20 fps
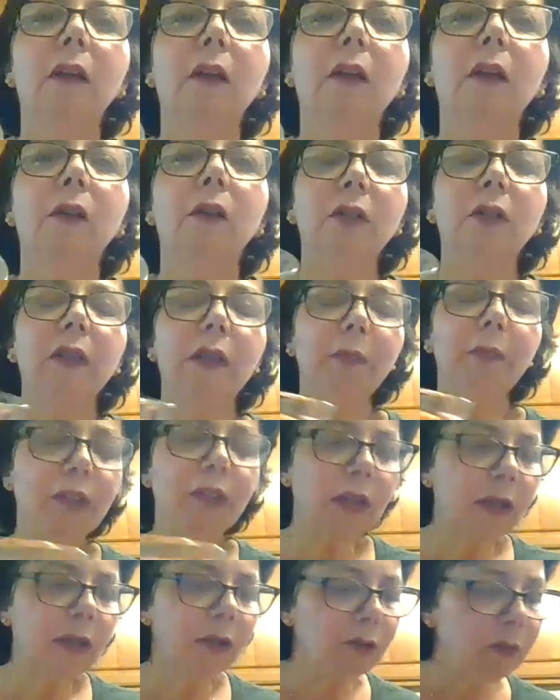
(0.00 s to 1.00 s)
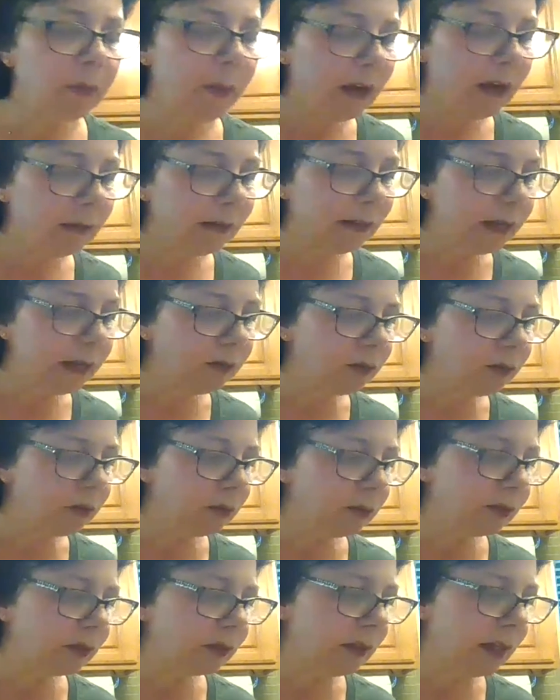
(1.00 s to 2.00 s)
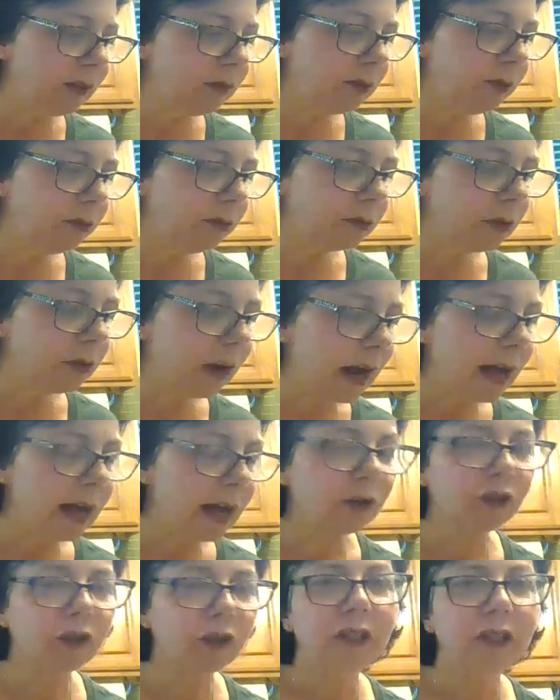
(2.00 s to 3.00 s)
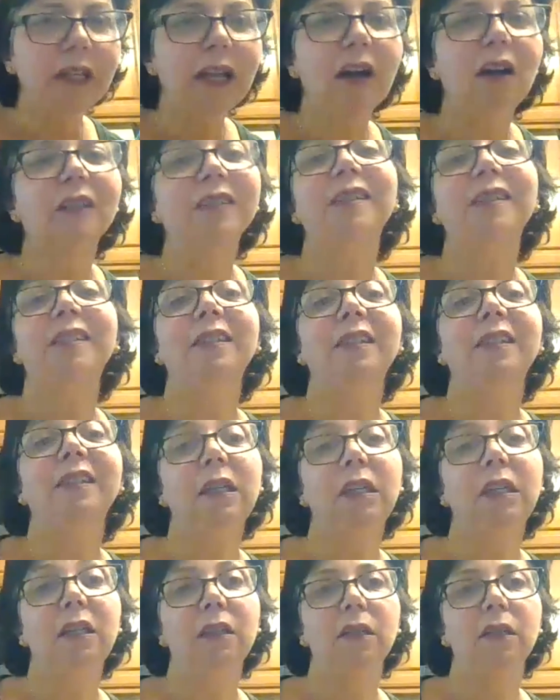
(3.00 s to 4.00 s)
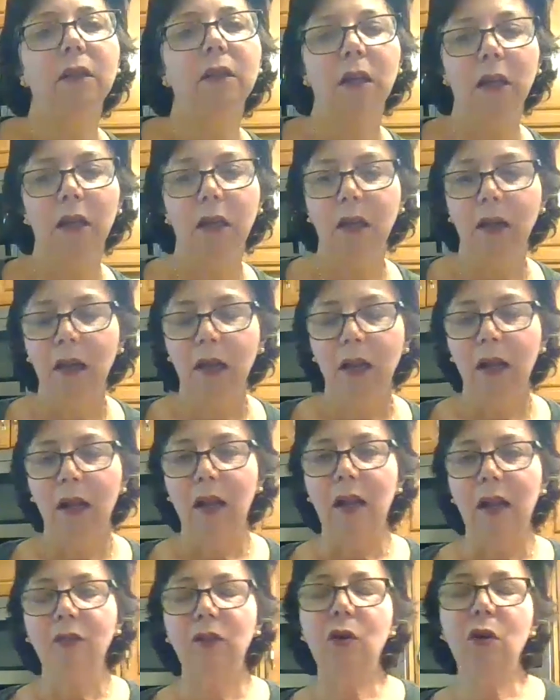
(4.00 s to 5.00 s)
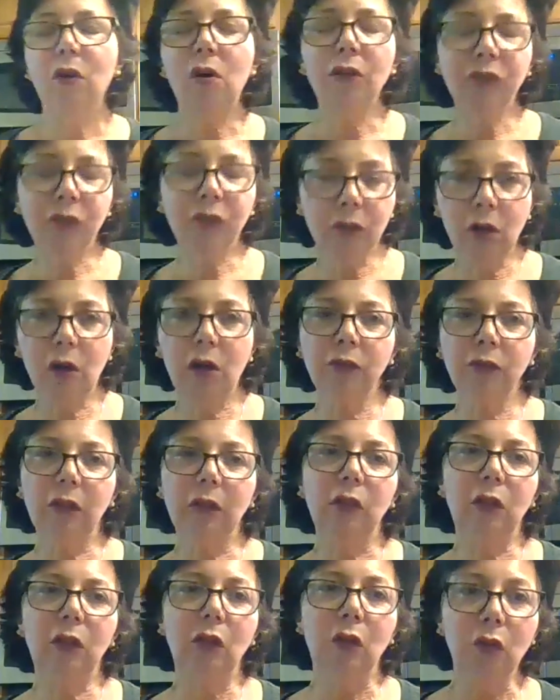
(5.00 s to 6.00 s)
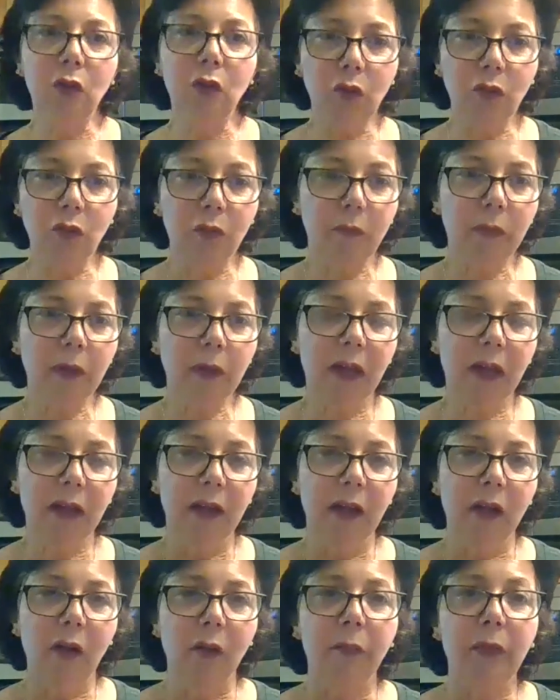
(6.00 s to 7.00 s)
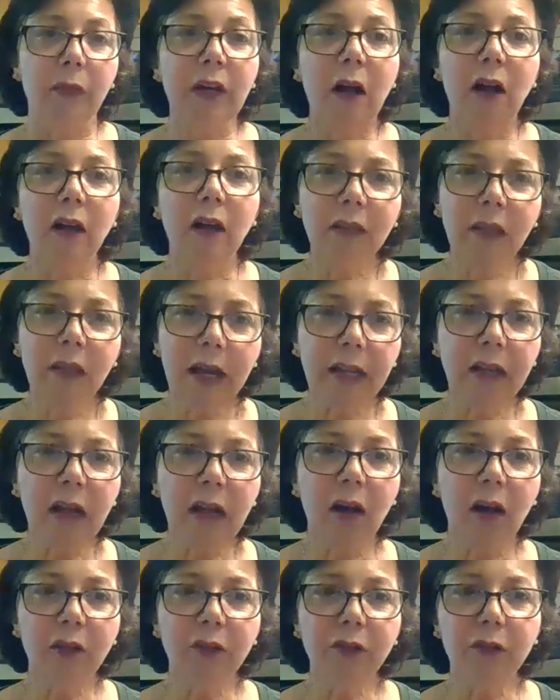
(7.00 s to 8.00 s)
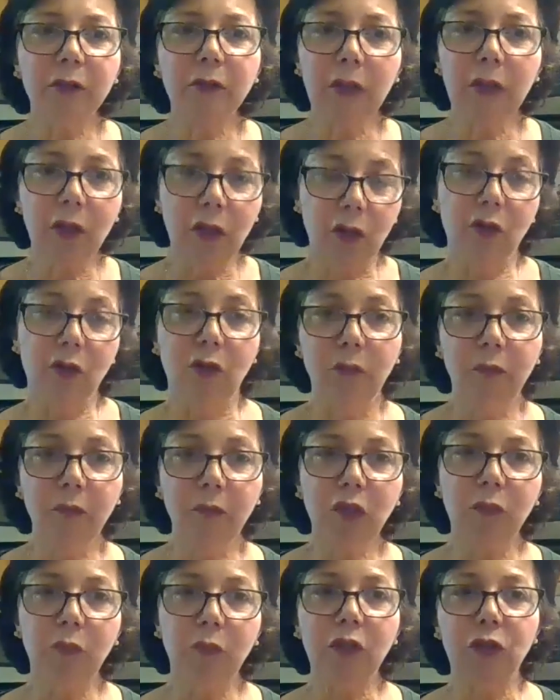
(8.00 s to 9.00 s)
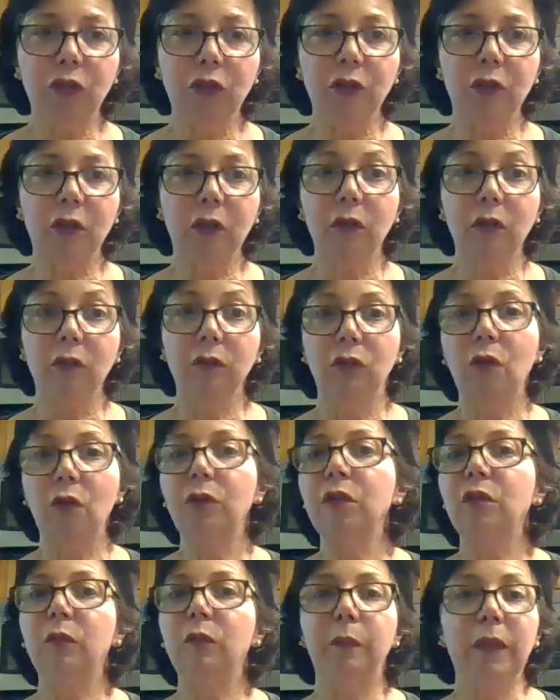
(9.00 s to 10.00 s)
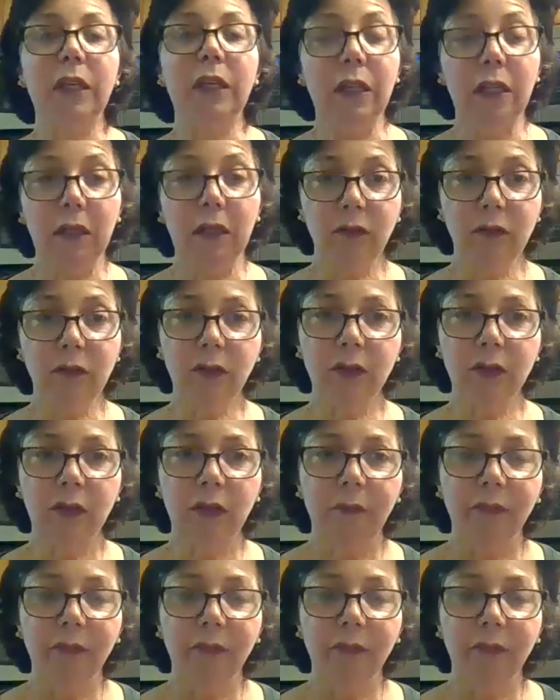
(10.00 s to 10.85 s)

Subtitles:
So let me tell you about lentils. Lentils are actually a seed, and they're also called a legume. But unlike other legumes, which are known as beans,